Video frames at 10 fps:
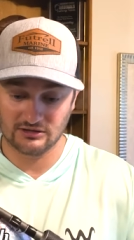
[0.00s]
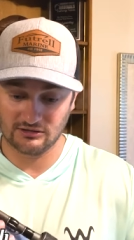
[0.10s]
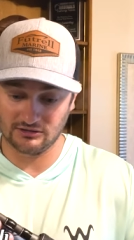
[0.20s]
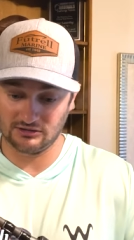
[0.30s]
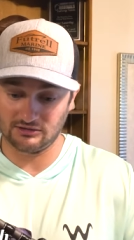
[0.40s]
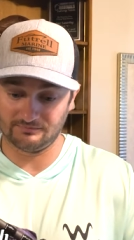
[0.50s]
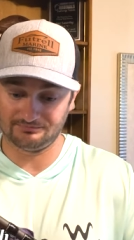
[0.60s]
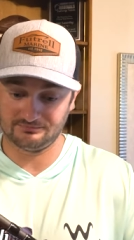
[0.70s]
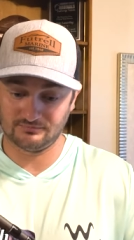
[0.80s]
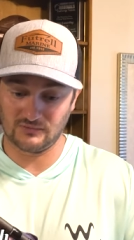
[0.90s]

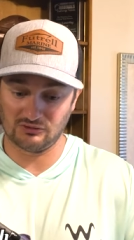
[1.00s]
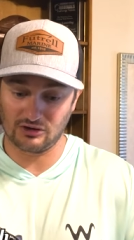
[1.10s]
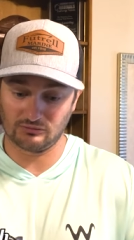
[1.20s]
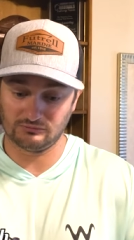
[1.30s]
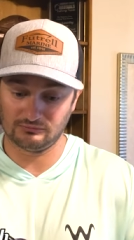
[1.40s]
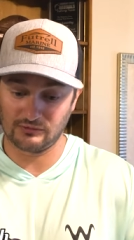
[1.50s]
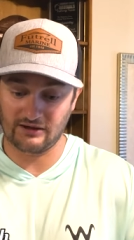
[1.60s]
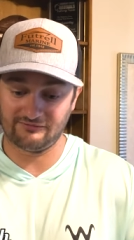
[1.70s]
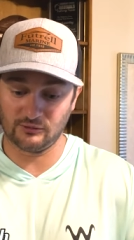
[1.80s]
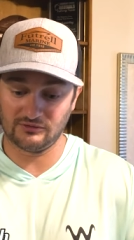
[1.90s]
Um, you know, when I
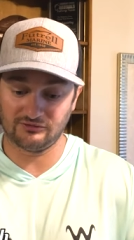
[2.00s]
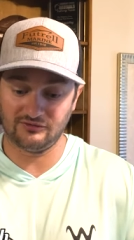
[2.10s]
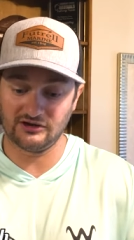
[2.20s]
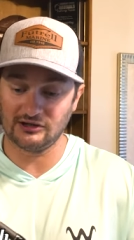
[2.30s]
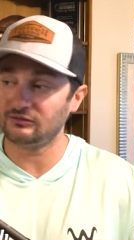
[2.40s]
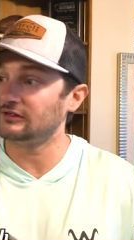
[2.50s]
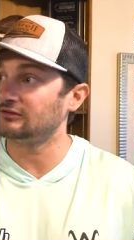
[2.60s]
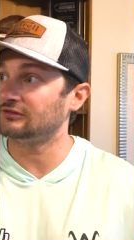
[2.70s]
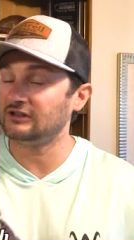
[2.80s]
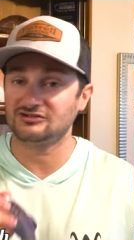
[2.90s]
film this video,
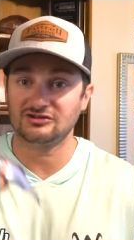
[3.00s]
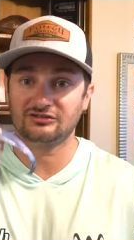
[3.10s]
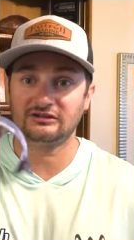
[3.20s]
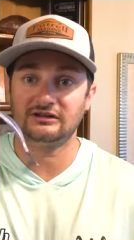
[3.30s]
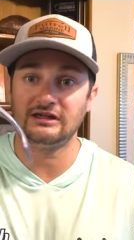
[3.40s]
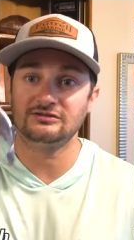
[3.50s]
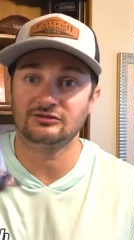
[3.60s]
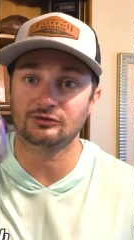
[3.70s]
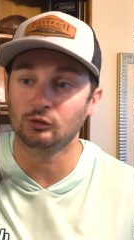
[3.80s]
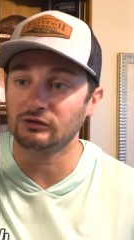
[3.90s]
these, these just hit the
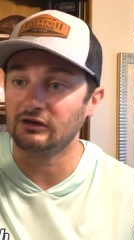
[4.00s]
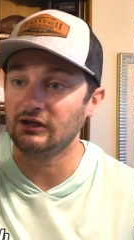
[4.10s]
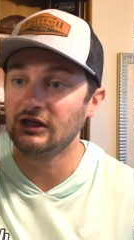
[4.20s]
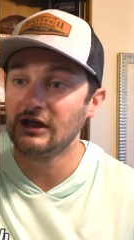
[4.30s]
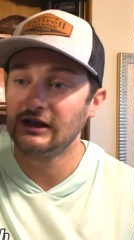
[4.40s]
store today.